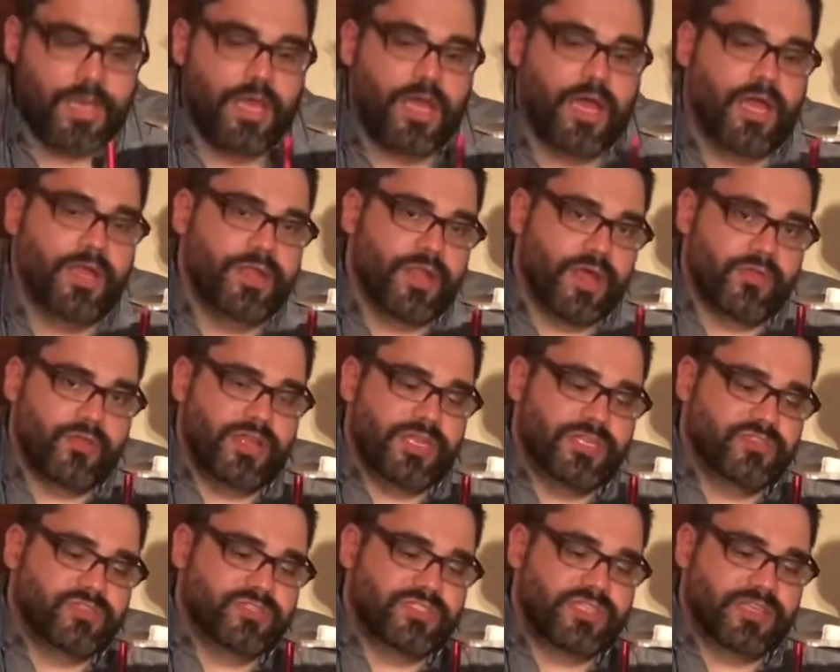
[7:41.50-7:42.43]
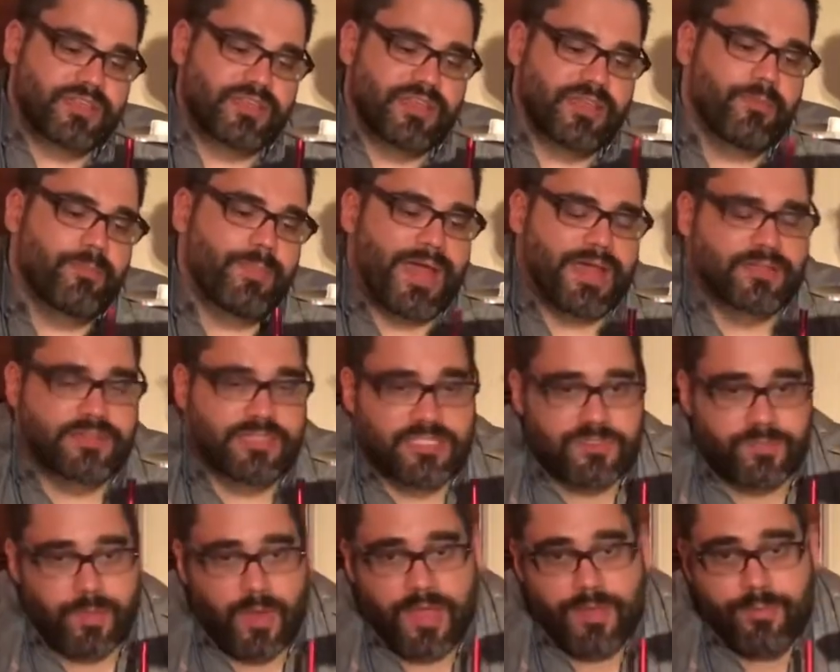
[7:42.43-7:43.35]
Another interesting thing about this
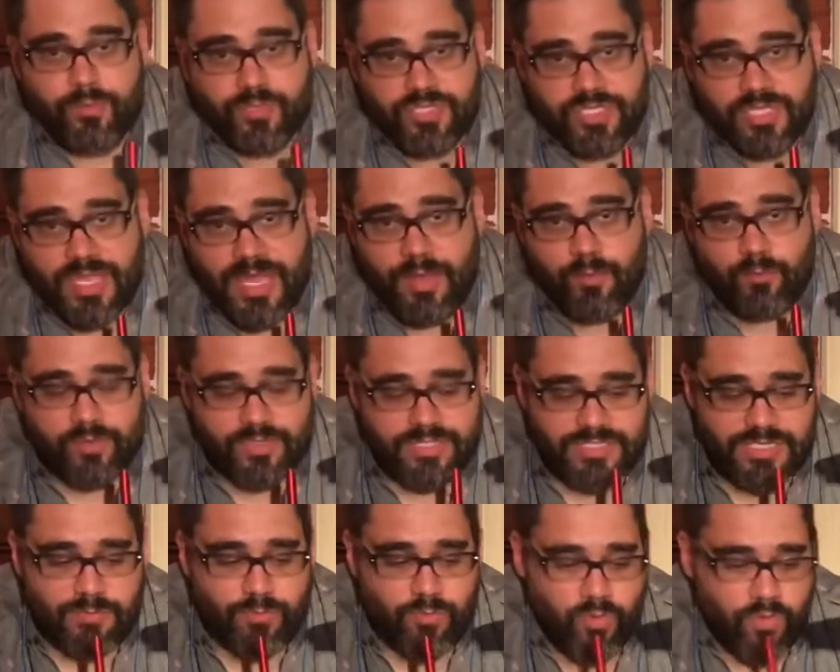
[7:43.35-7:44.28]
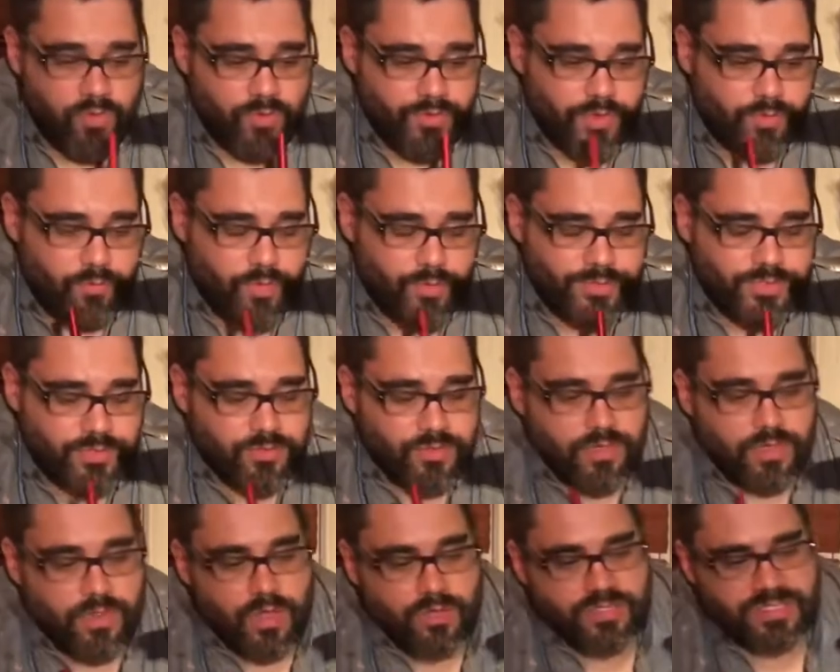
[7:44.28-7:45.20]
pipe, which again we'll see more on when we do
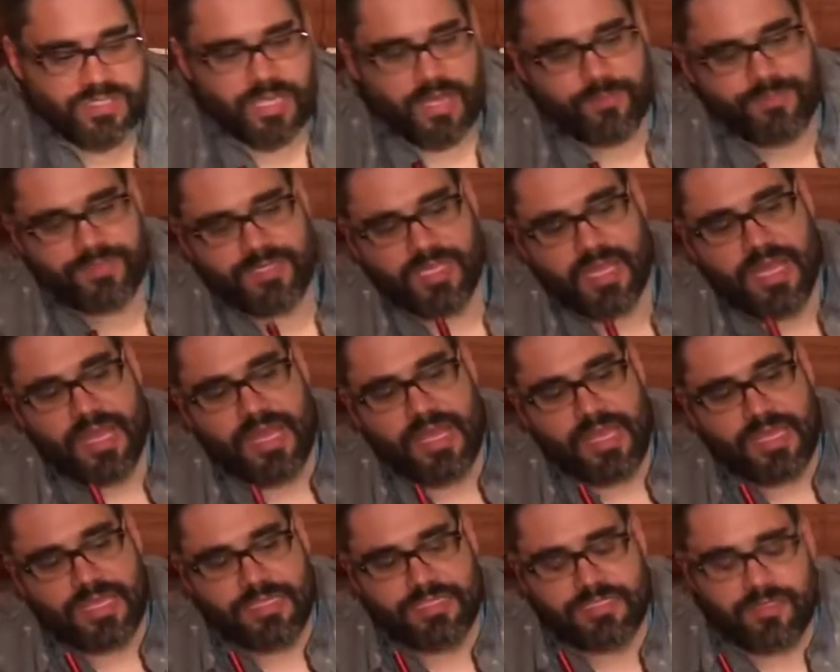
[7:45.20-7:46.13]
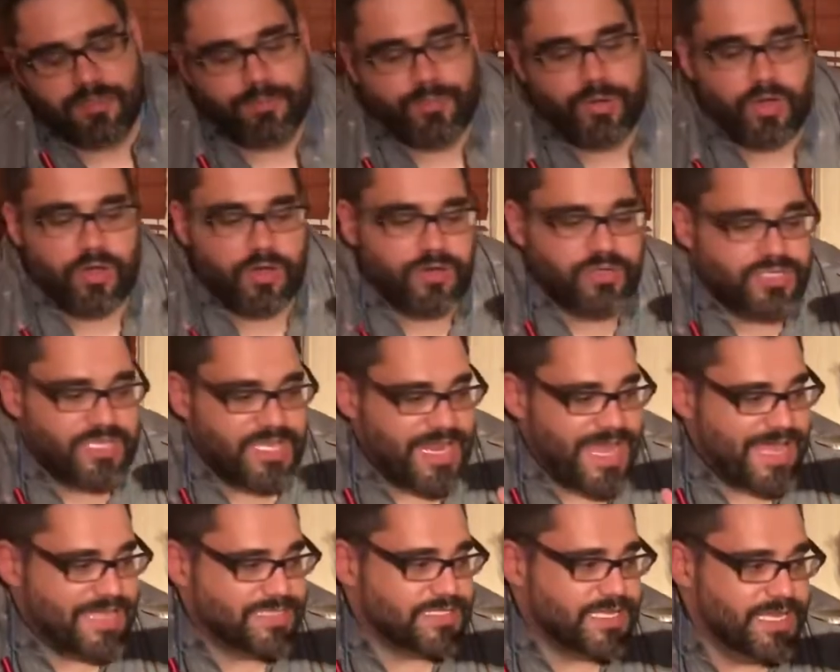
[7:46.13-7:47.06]
the close-ups, is the purge. It
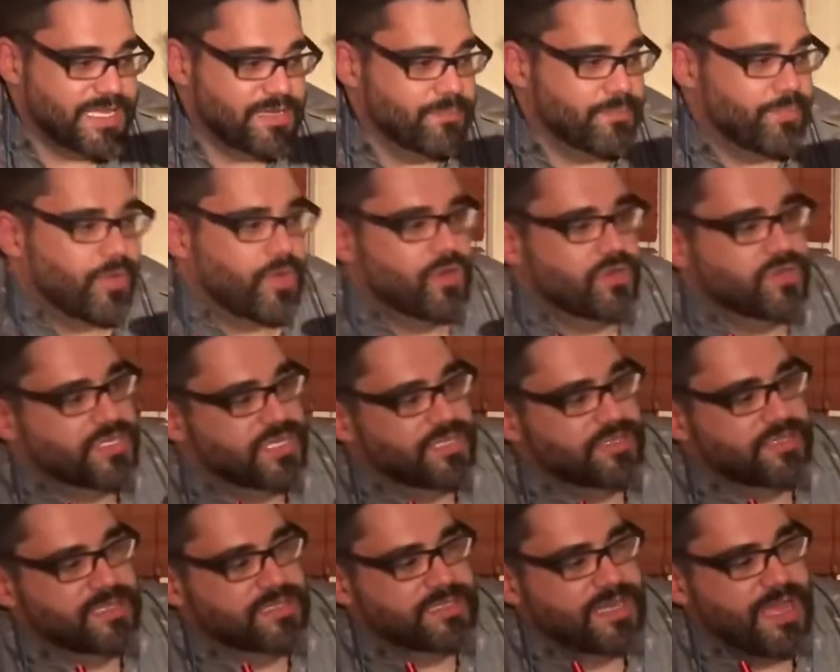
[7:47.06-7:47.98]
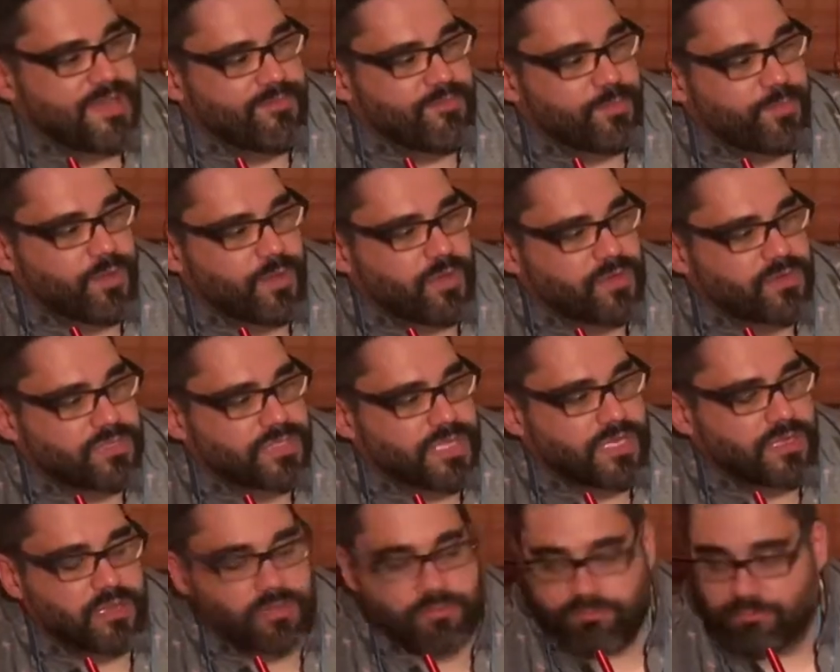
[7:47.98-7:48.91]
has a hidden purge. It doesn't have a purge
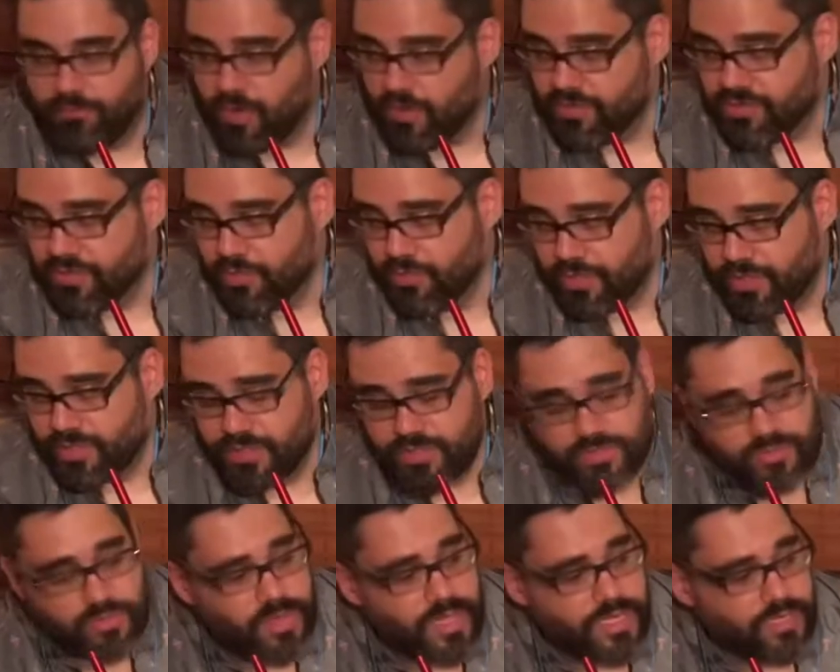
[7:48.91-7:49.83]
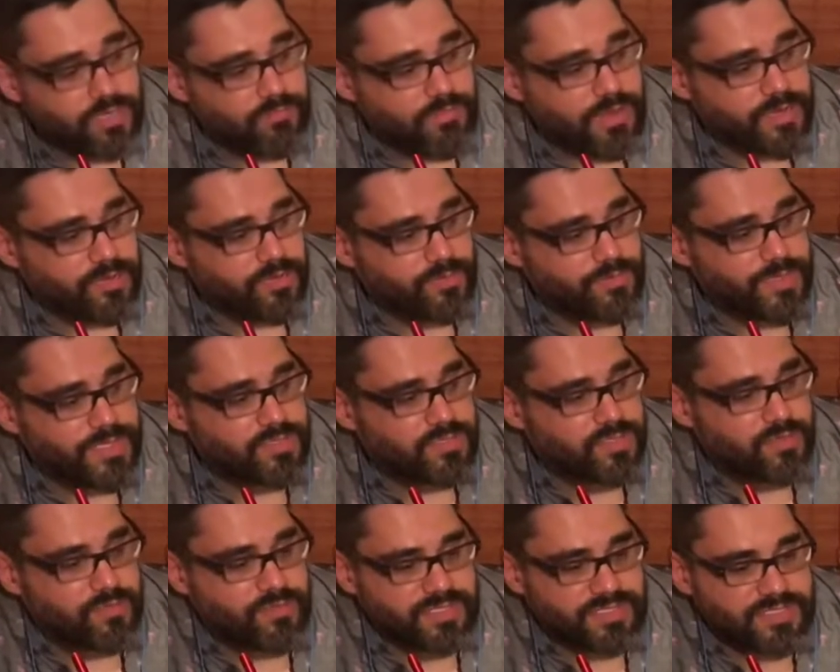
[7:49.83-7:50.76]
like most hookahs or like the regular
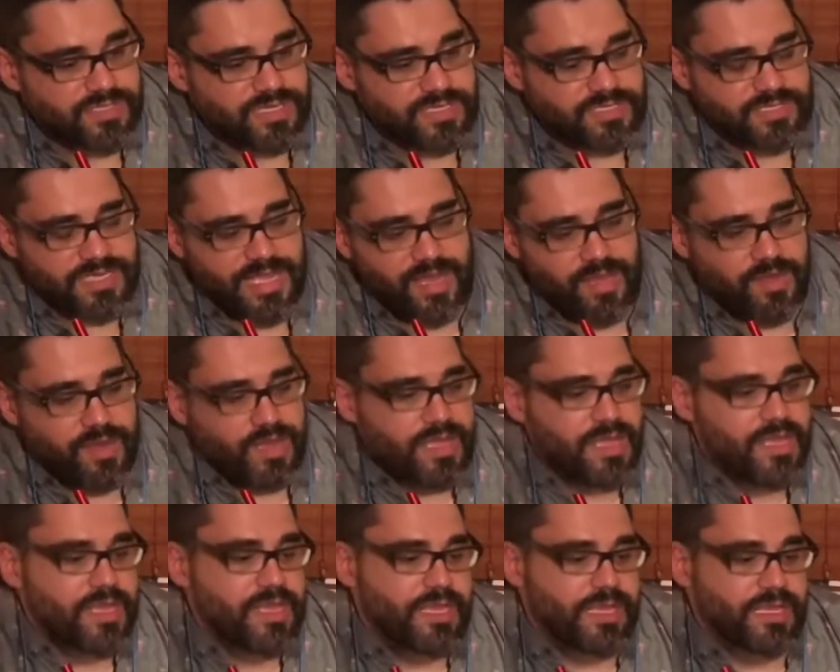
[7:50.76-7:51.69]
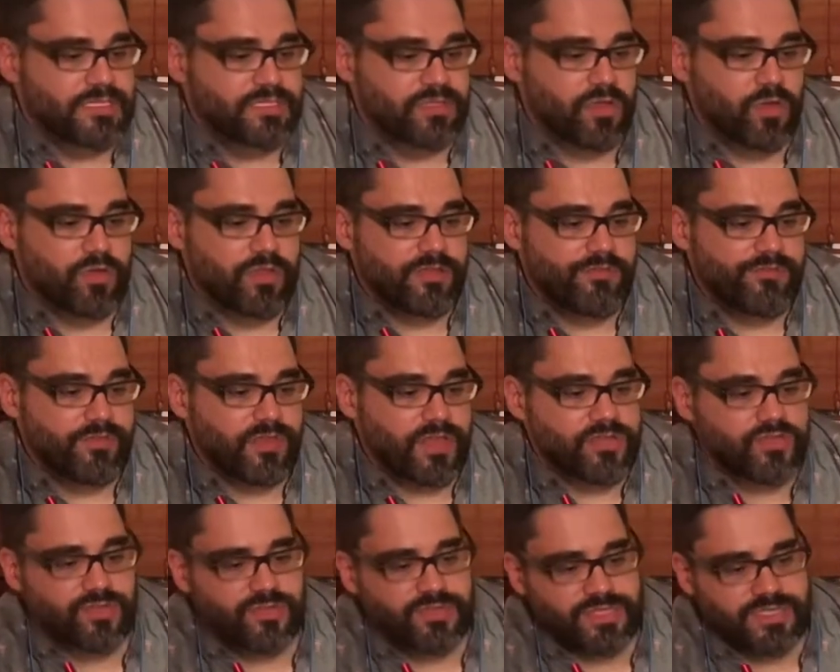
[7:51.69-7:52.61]
B2 that sticks out. It's totally
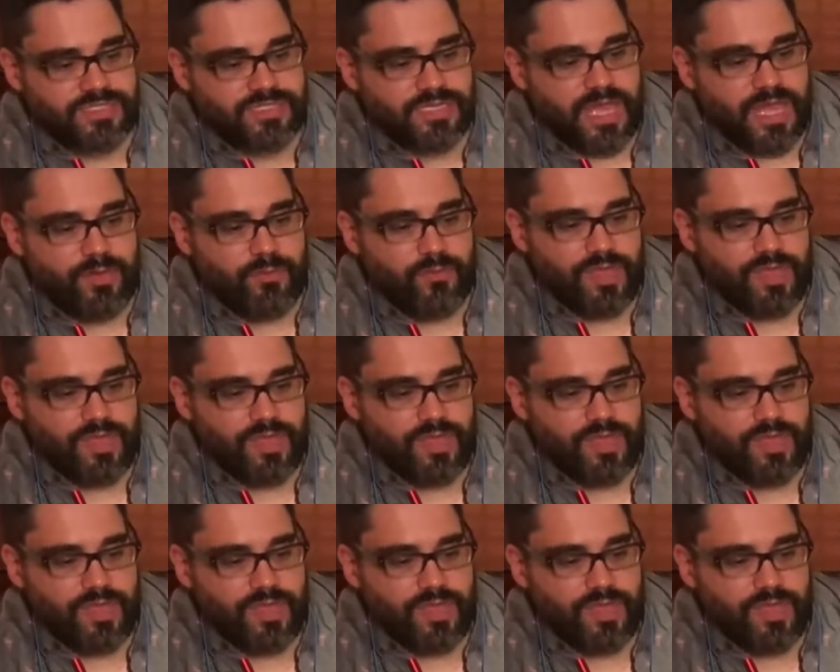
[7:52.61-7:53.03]
flush on this side.